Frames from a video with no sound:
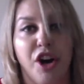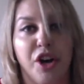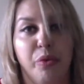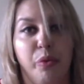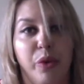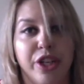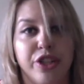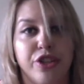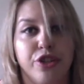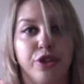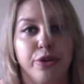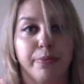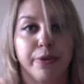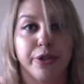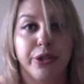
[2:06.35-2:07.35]
on which
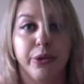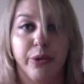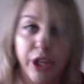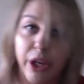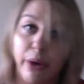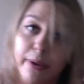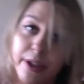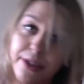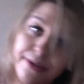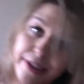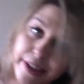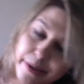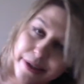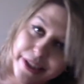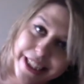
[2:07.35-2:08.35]
to pursue cures for
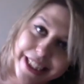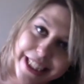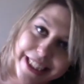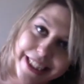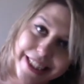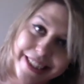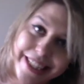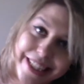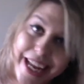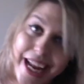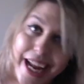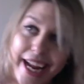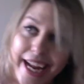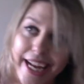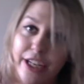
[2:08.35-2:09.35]
those diseases
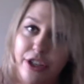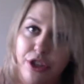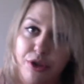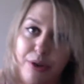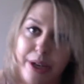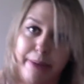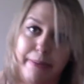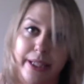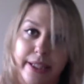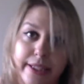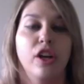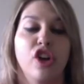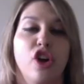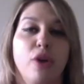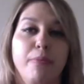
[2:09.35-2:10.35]
and treatments.